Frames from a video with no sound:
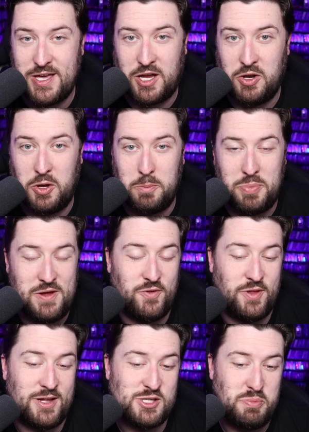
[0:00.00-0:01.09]
that could compete
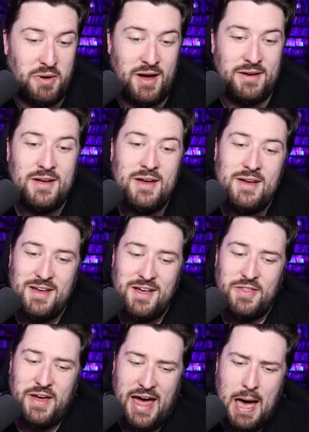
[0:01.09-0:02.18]
for that spot.
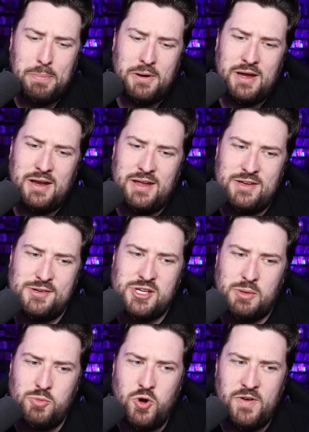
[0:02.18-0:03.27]
The Happening is
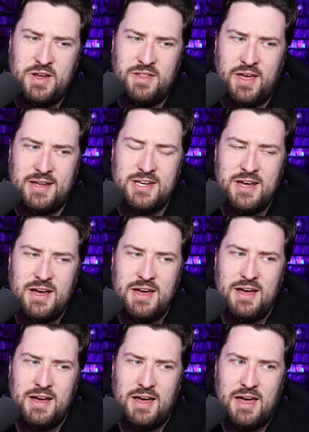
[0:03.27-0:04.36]
a movie that
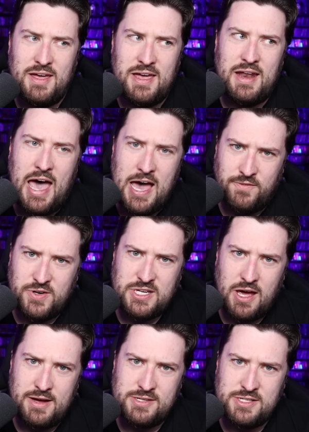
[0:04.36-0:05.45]
in
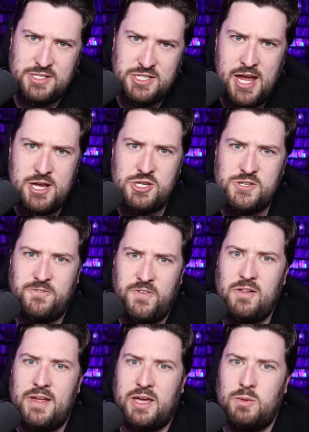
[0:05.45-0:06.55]
advertising stages
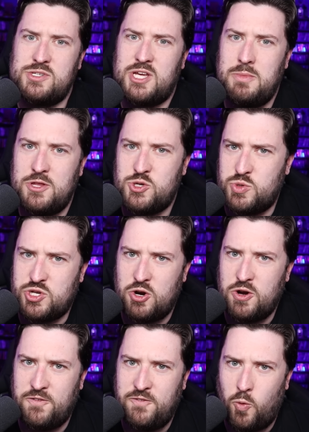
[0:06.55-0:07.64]
felt like it was going to be this
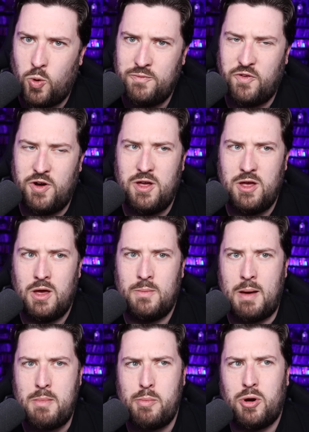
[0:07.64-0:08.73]
return to form for
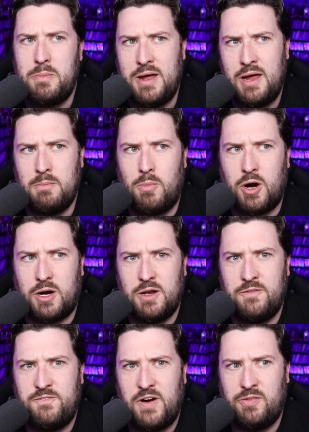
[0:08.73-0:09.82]
him. I remember it being
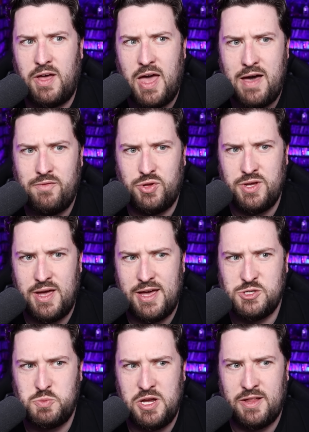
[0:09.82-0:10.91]
marketed fairly heavily
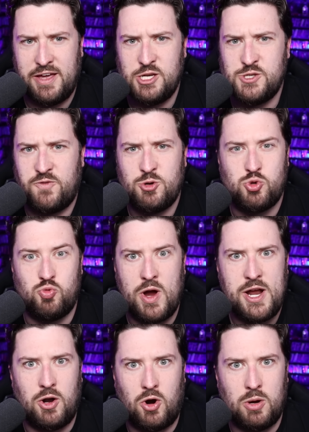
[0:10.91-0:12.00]
as being like his first
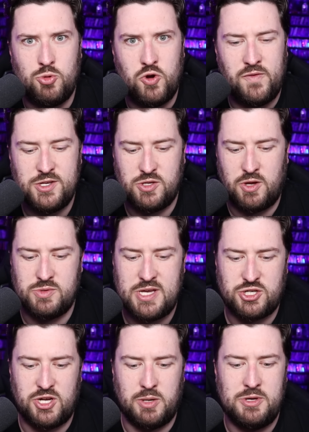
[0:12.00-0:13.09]
rated R movie, so there was
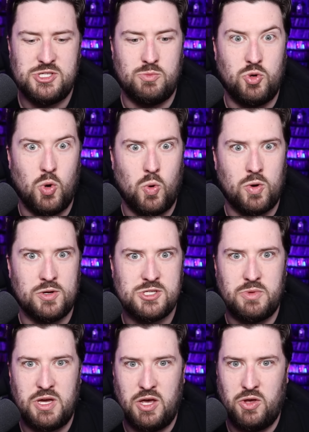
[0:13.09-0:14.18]
actually going to be some gore and
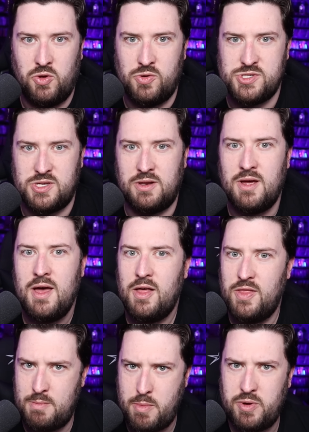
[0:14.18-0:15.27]
some kills and
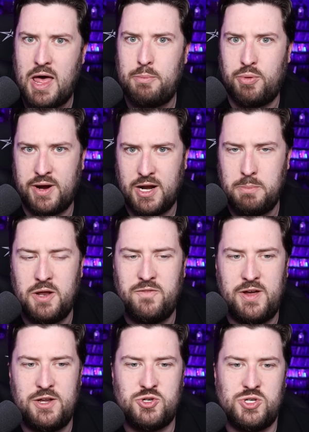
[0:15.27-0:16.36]
I remember that bringing a bit
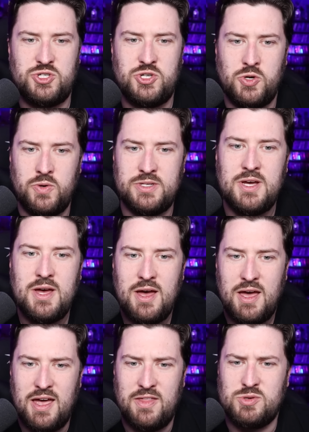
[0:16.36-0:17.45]
of interest to it
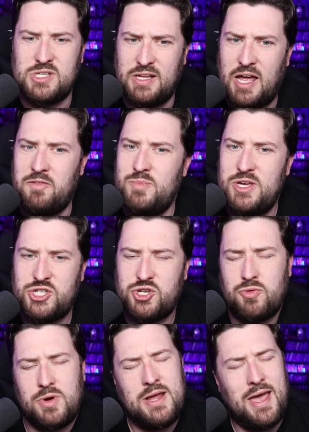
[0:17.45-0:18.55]
and there was a lot of
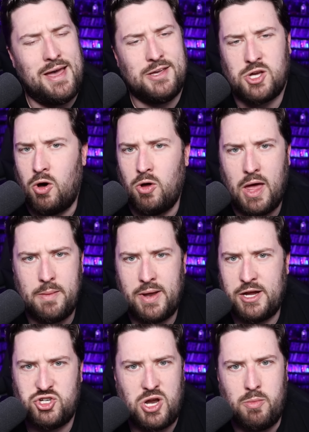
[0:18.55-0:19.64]
mystery as all M
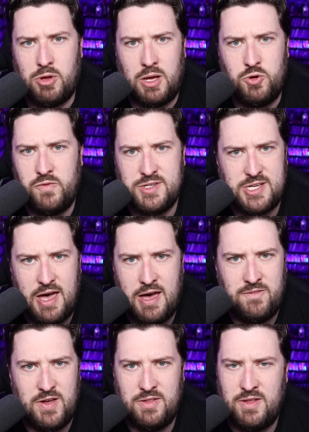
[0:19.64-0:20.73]
Night Shyamalan movies
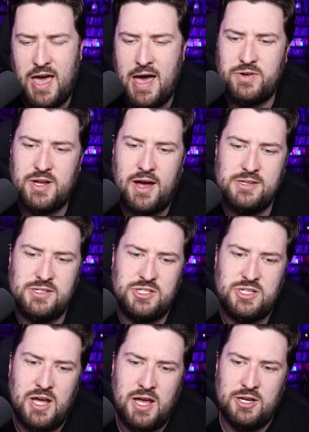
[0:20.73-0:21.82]
have in the advertising
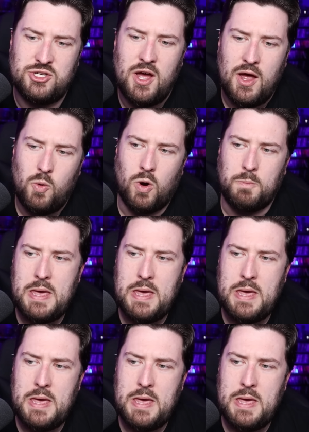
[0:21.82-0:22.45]
stage where